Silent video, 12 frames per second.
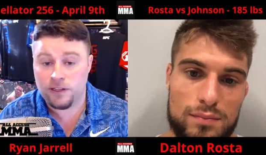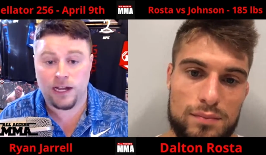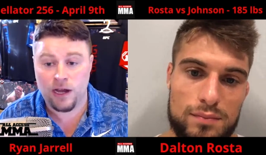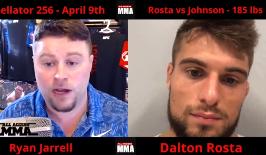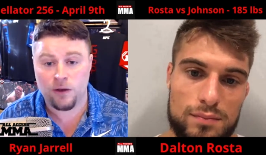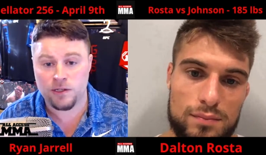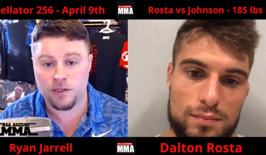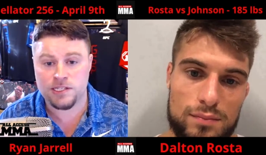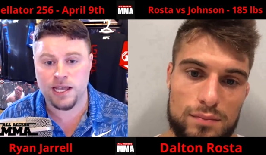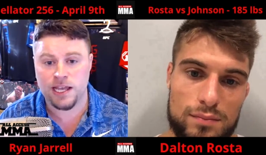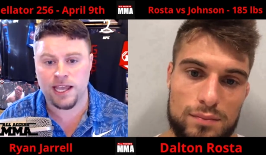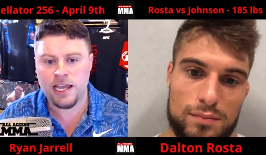Speaker 1: I, I would
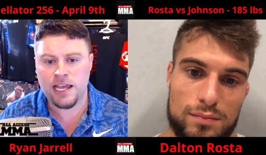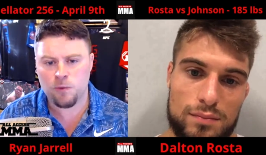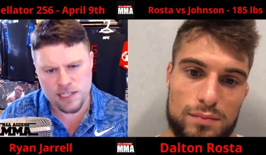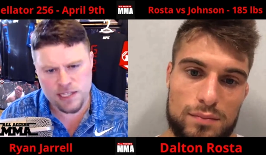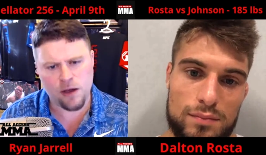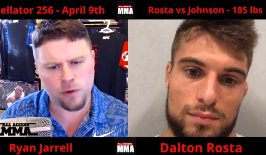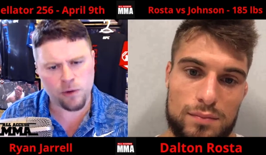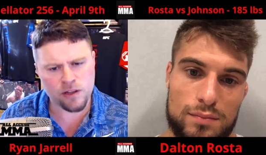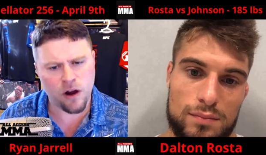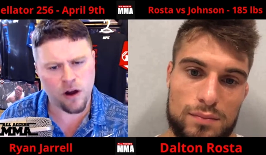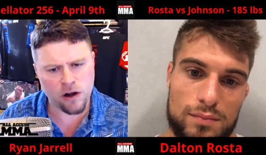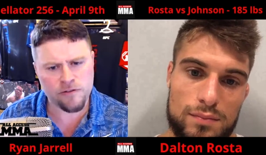say was that one of the
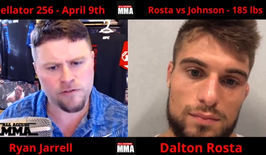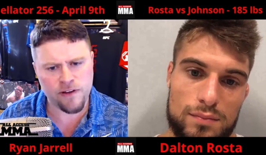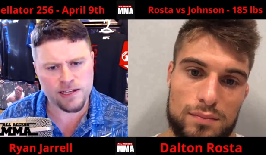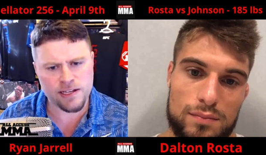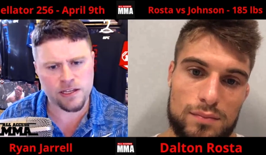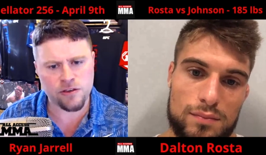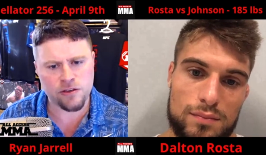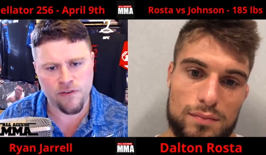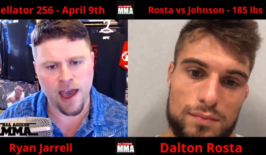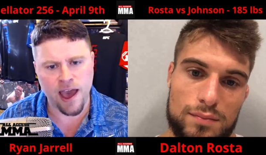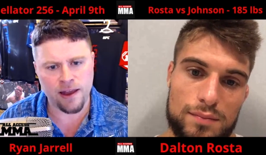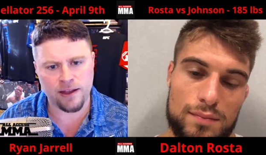harder fights that you
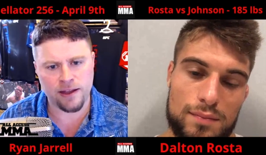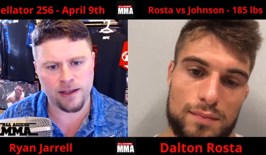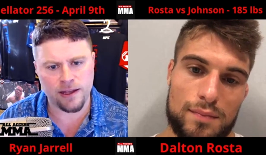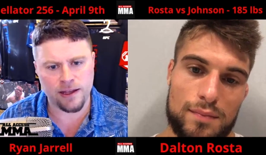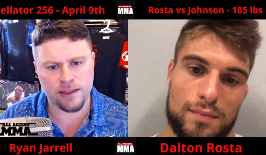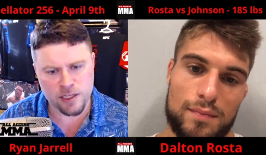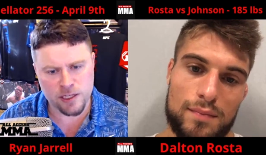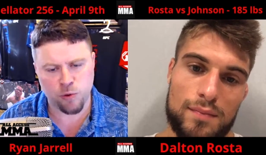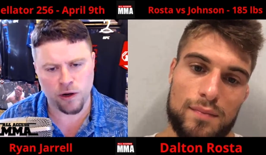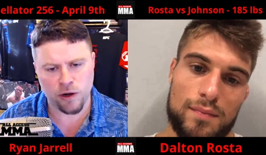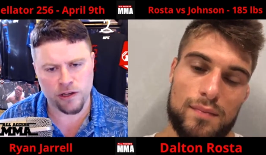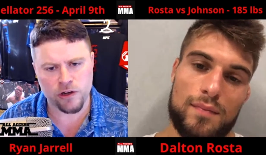had at, at this
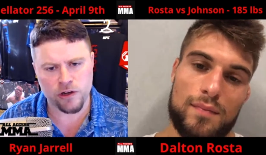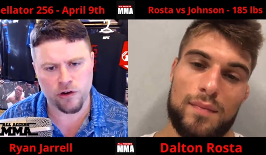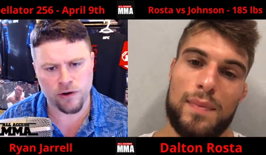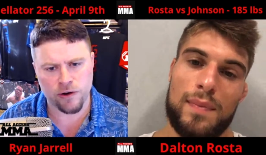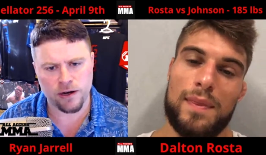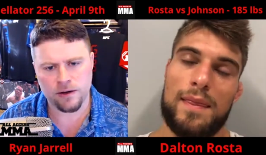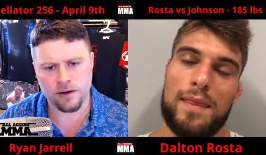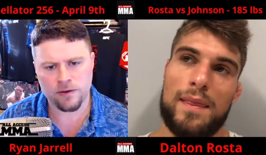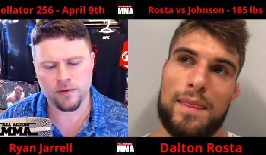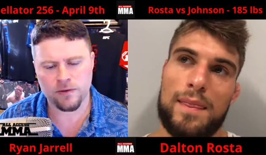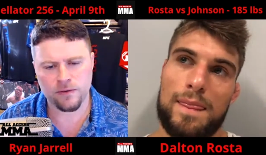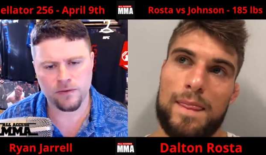point in your career.
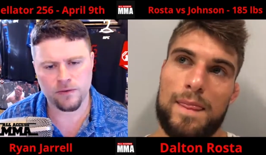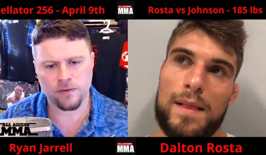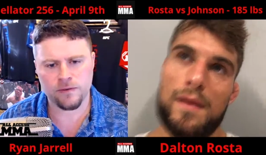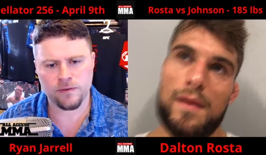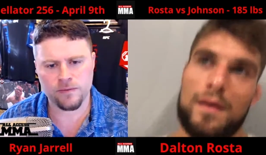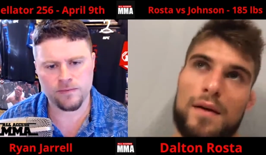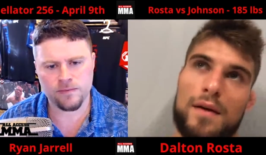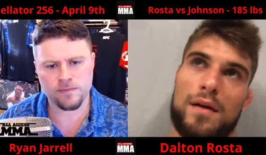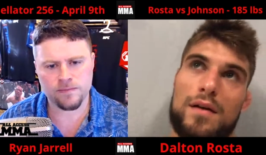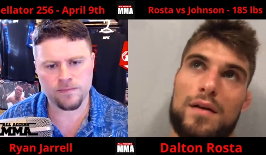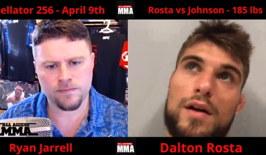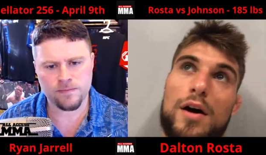
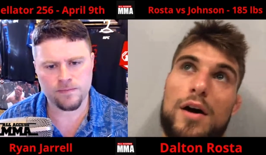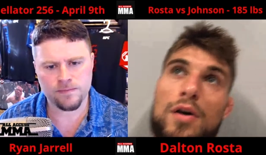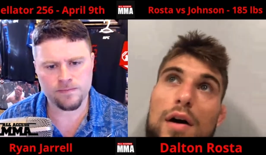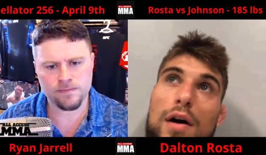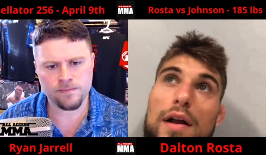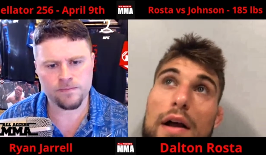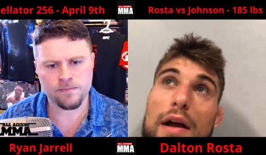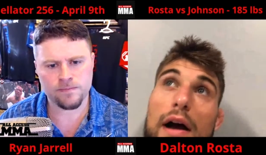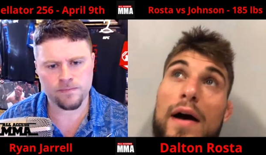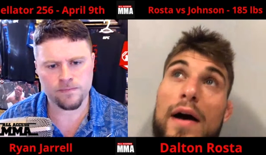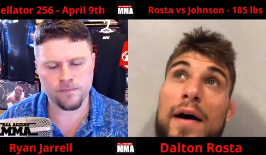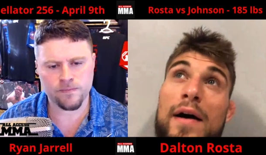
Speaker 2: You know,
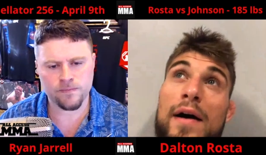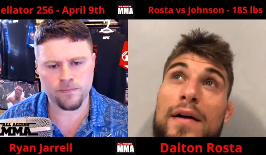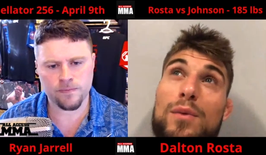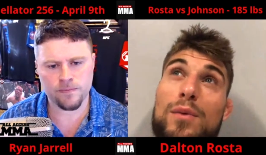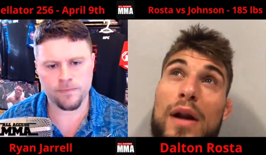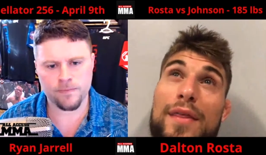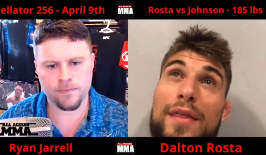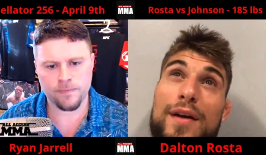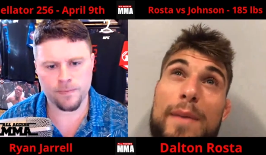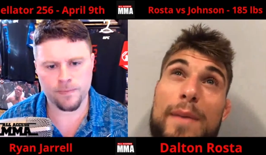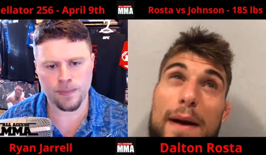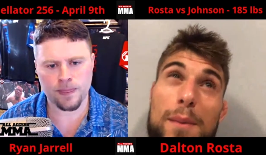uh, when I
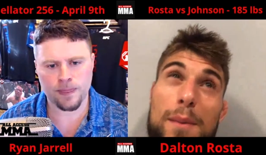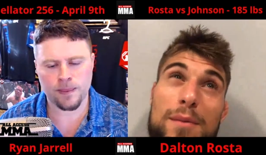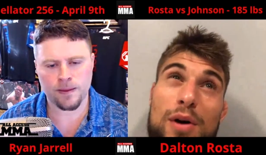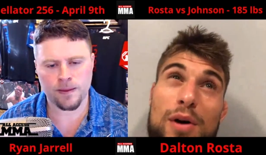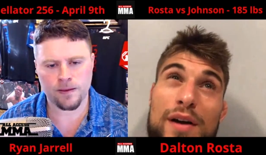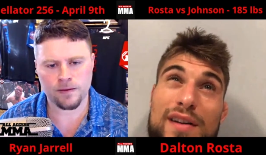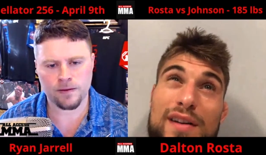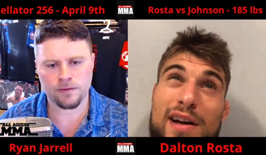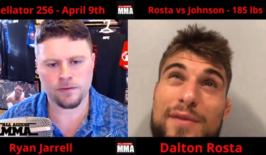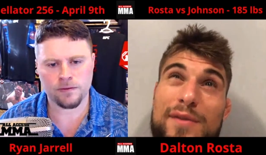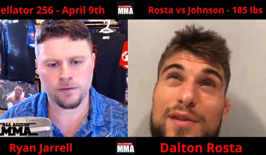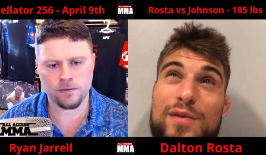think back about probably the
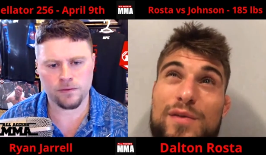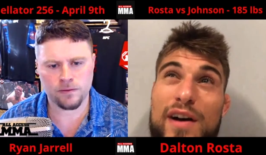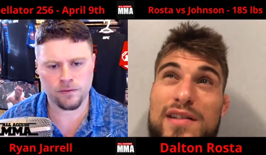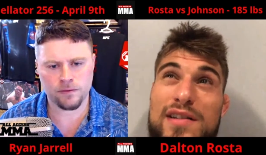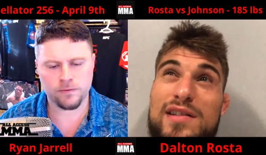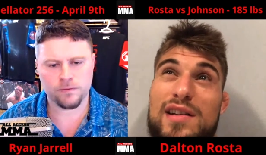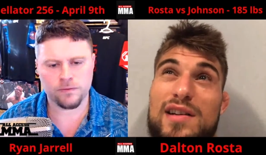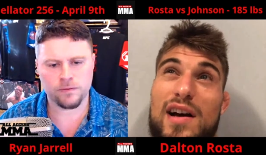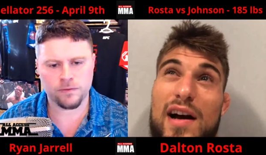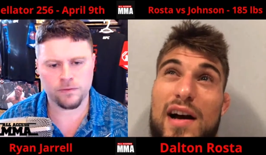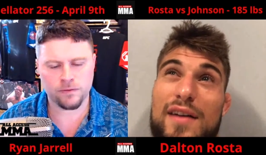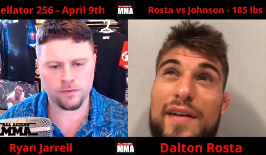toughest fights
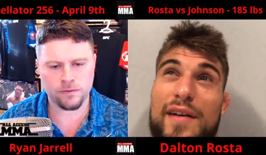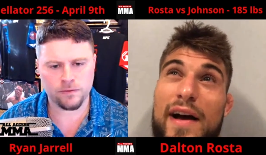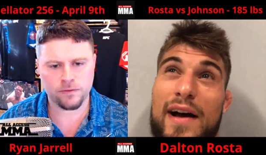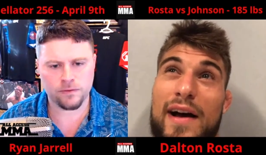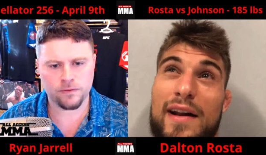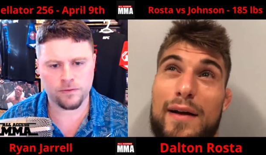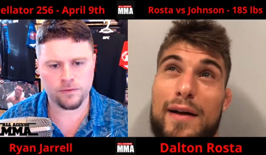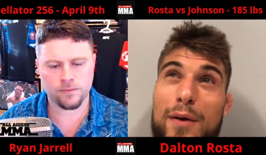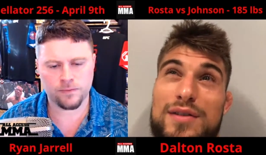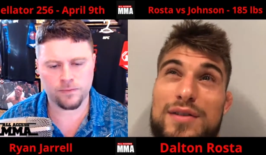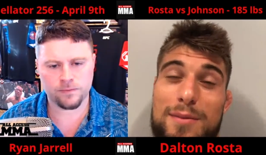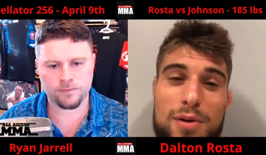I've had, I
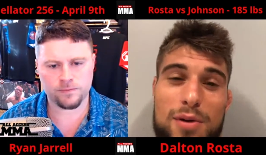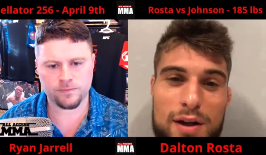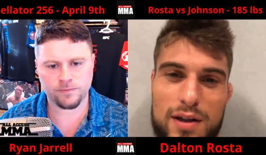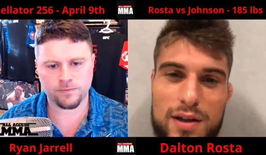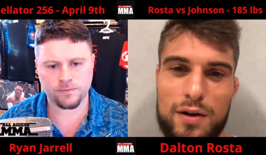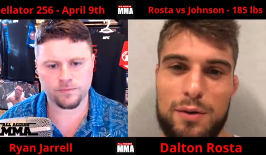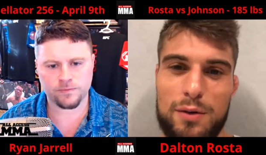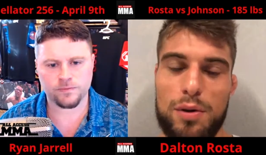would say probably Cody